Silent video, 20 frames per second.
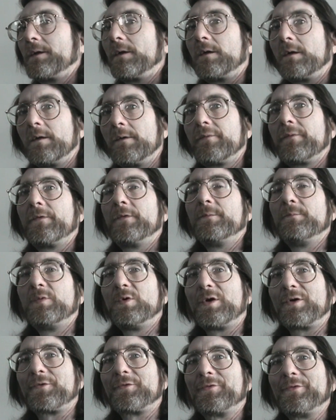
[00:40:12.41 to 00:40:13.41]
off the
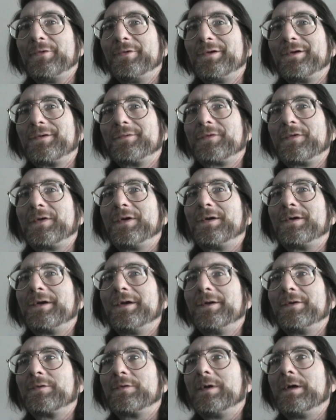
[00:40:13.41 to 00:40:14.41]
books so you don't have to carry
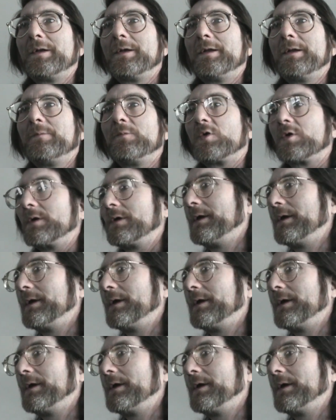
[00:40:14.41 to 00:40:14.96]
it around anymore.